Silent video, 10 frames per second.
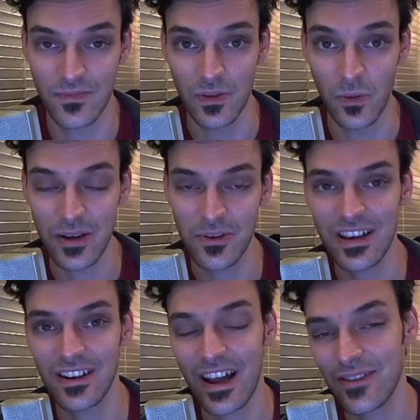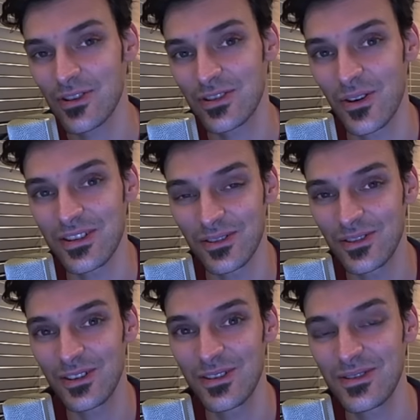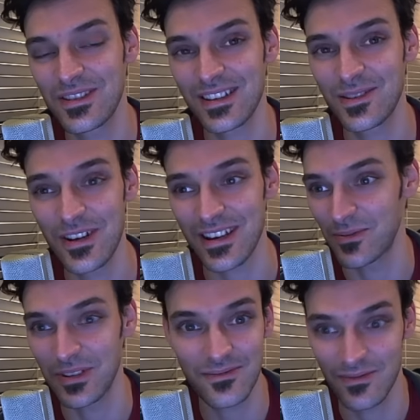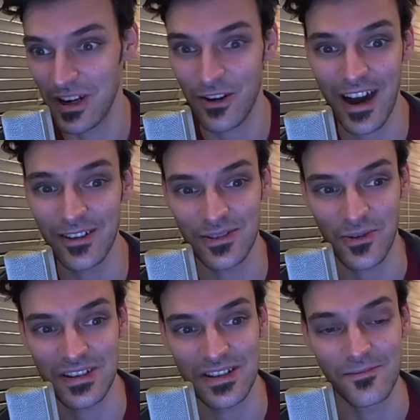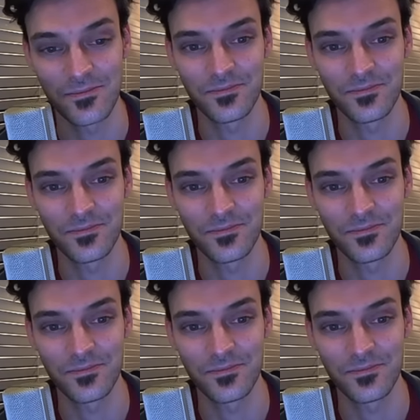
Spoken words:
the way we get a lot of our stories on Good News Next Week. We crowdsource it.